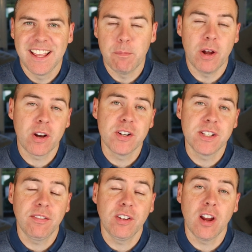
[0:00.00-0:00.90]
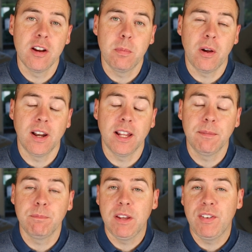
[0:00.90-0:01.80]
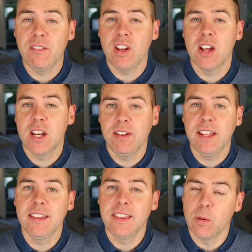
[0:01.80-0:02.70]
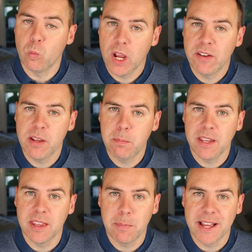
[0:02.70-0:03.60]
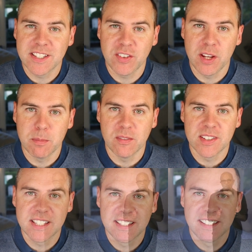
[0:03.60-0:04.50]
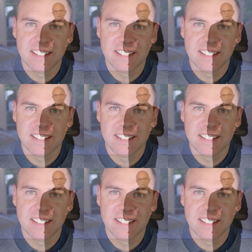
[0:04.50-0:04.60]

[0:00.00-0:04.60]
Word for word: Microsoft Copilot. If you haven't heard of it, then where have you been the past few months?